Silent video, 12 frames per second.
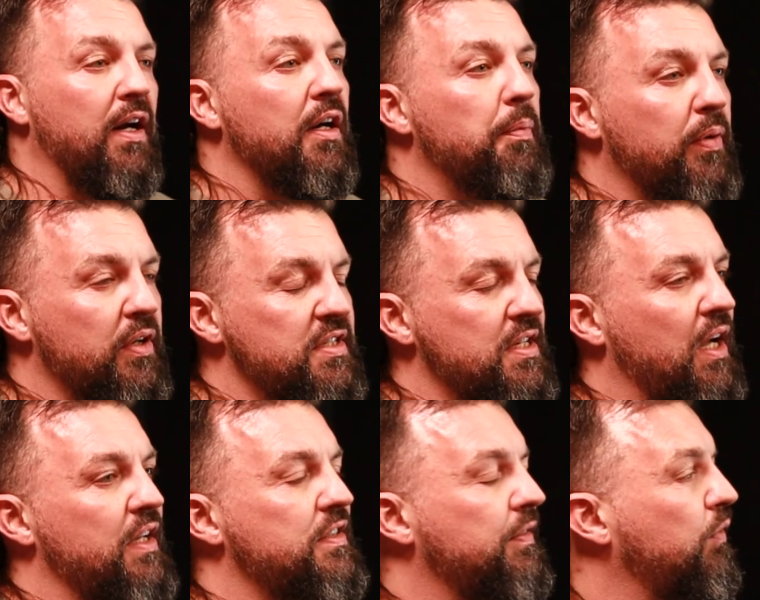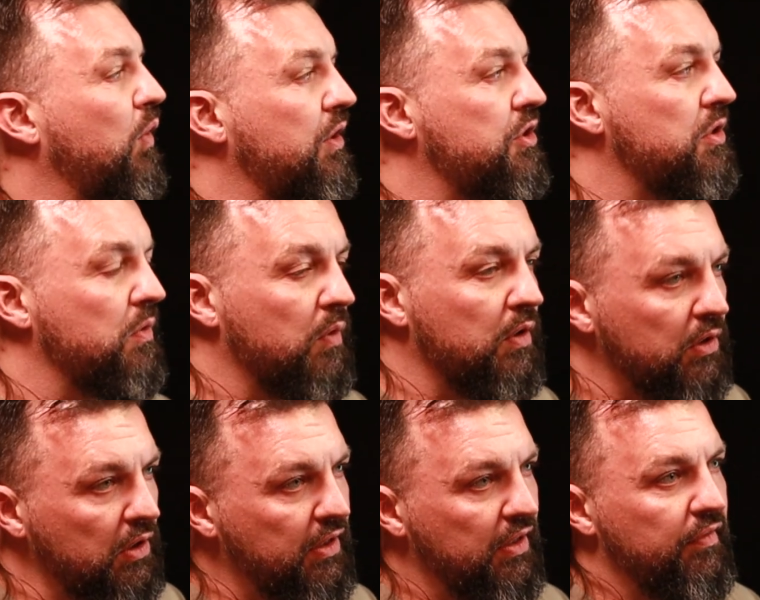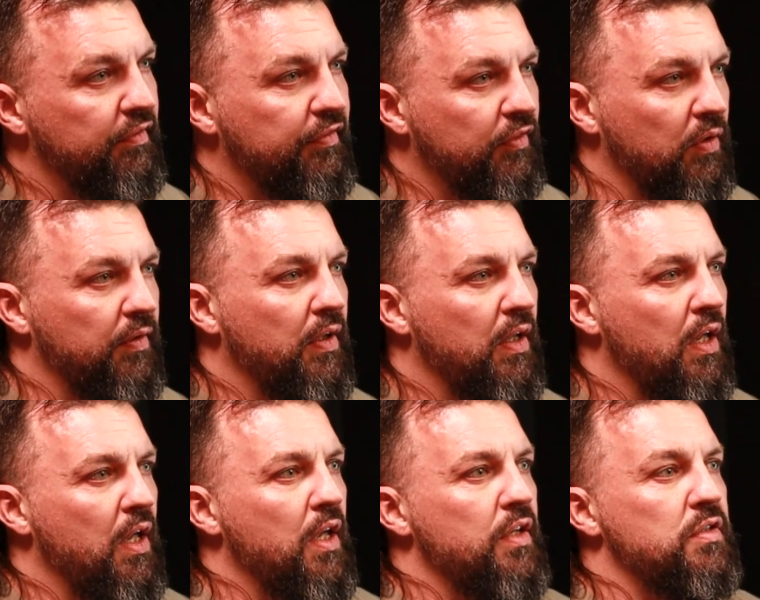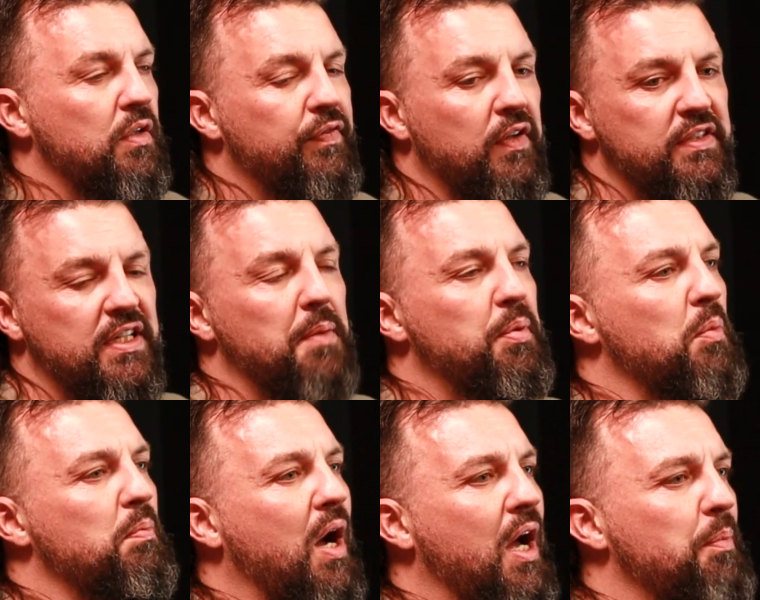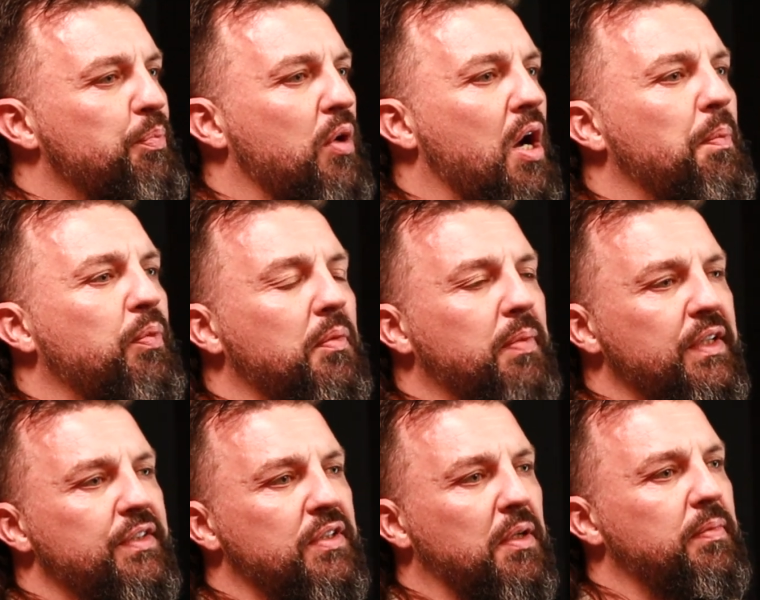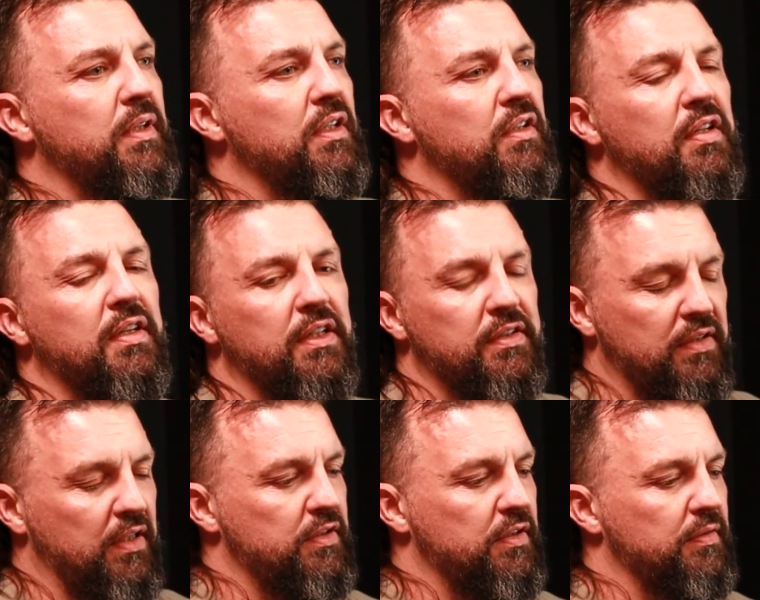precise of what you are looking for. So for example, my prompt would be something to this nature.